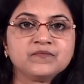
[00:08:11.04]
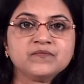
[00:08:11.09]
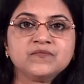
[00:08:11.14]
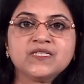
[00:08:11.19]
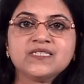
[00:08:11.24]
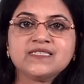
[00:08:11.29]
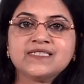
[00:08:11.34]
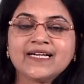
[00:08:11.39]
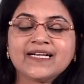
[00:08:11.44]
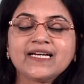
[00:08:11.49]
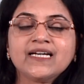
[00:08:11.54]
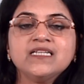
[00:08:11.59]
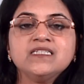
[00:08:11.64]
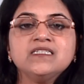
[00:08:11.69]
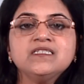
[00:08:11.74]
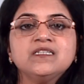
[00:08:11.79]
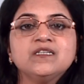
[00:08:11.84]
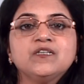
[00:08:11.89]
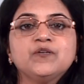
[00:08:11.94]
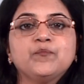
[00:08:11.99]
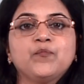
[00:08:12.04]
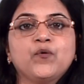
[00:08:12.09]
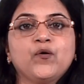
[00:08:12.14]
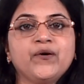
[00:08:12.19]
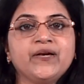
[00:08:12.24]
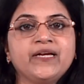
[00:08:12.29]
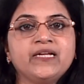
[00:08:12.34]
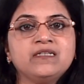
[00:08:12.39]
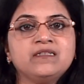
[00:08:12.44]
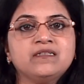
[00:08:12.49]
The second
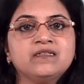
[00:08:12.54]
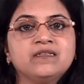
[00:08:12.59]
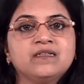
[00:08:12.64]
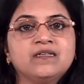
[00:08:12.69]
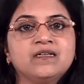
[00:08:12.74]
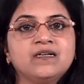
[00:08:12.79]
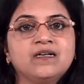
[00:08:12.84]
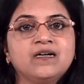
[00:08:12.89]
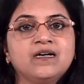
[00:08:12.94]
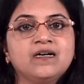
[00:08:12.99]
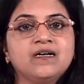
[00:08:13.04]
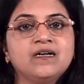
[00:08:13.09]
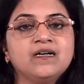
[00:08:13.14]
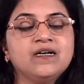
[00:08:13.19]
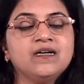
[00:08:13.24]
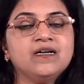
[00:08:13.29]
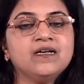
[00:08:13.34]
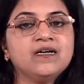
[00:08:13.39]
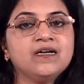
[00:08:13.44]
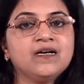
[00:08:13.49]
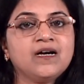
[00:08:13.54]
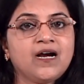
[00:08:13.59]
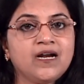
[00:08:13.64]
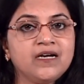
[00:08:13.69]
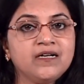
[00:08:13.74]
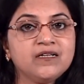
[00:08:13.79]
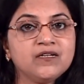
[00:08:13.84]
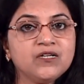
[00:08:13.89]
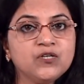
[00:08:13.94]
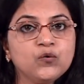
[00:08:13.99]
point
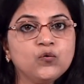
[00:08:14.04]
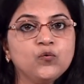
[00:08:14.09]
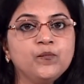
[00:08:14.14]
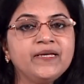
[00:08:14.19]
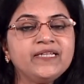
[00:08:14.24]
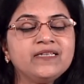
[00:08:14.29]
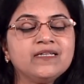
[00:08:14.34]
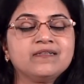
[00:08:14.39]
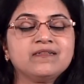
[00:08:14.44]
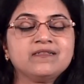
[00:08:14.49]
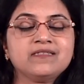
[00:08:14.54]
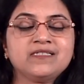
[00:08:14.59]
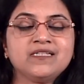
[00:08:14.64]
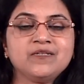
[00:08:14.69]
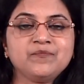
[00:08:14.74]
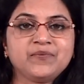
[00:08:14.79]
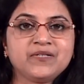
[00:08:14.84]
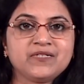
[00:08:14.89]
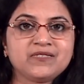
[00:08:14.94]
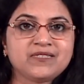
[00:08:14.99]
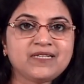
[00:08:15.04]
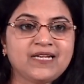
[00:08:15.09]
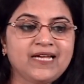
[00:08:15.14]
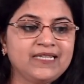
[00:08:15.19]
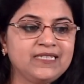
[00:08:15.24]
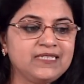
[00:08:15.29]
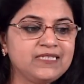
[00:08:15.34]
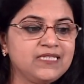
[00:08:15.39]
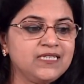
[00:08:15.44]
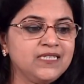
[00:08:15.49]
under grooming the Christian
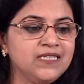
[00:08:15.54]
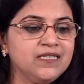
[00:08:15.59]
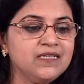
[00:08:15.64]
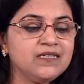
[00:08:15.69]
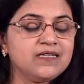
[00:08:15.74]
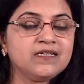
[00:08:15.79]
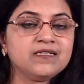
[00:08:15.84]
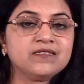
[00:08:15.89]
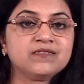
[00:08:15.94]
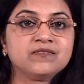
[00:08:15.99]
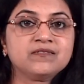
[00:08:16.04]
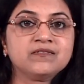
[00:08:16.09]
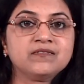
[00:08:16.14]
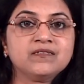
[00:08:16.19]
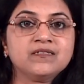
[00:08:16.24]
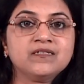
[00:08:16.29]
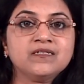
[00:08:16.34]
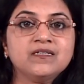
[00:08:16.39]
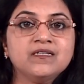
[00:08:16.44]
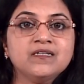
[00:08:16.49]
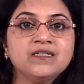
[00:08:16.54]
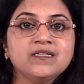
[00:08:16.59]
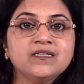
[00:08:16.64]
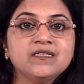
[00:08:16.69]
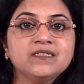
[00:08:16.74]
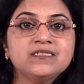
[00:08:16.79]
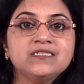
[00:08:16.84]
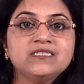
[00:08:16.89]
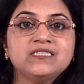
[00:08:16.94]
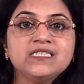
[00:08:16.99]
personality is
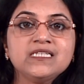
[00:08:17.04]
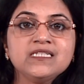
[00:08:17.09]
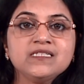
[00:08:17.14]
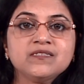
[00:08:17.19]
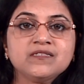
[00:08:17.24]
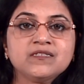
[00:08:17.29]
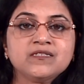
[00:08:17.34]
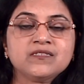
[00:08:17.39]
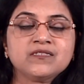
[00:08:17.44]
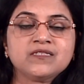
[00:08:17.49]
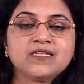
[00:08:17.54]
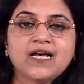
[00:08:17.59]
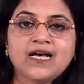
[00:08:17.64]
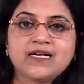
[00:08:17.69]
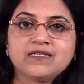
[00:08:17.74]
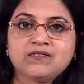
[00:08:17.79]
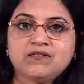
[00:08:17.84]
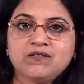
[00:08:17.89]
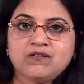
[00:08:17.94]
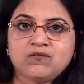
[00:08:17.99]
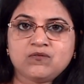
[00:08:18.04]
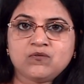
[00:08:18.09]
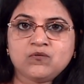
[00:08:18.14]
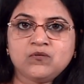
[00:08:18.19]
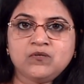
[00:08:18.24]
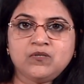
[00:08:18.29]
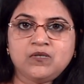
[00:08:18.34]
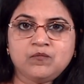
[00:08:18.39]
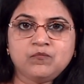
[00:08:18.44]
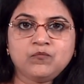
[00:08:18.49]
Jesus as the
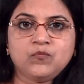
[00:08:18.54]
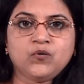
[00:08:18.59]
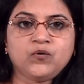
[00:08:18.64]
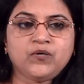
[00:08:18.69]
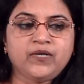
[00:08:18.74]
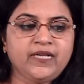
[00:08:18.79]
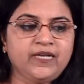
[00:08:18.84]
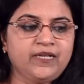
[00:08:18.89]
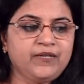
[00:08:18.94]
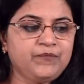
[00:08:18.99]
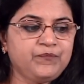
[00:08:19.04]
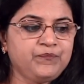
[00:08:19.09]
role model.